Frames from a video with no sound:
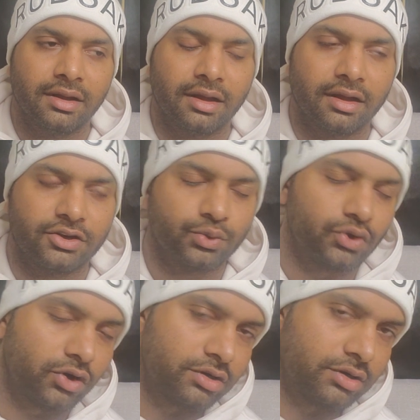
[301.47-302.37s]
uh, to
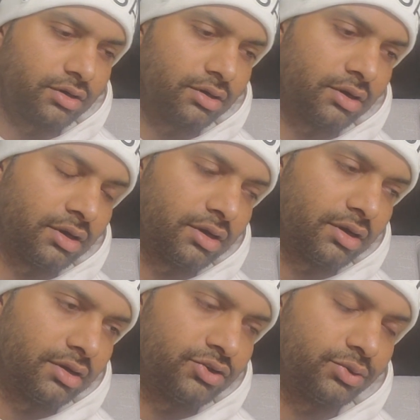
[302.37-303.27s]
talk
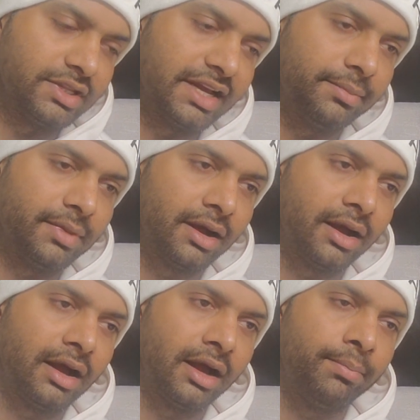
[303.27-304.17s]
uh, to them
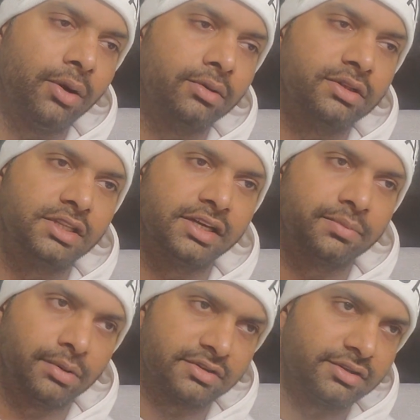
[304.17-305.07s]
about
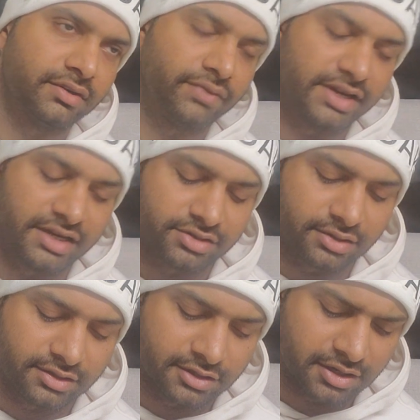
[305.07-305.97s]
their personal
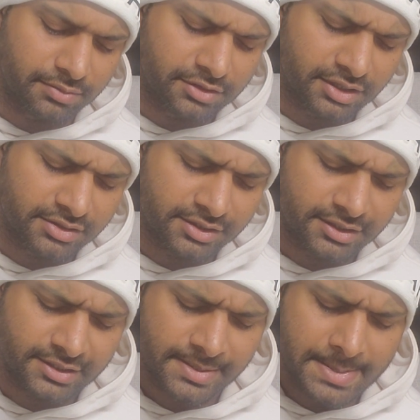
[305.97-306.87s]
financial
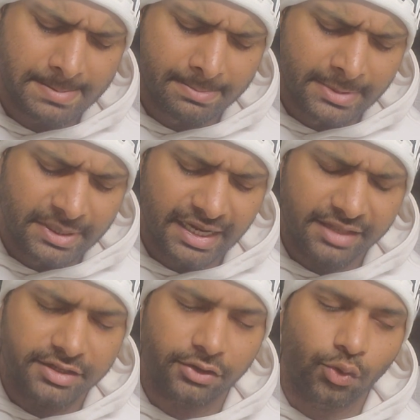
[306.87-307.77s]
circumstances
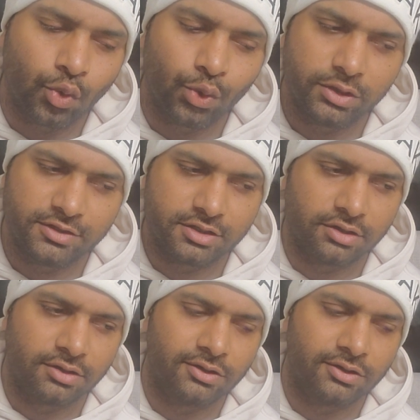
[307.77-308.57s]
and their goals.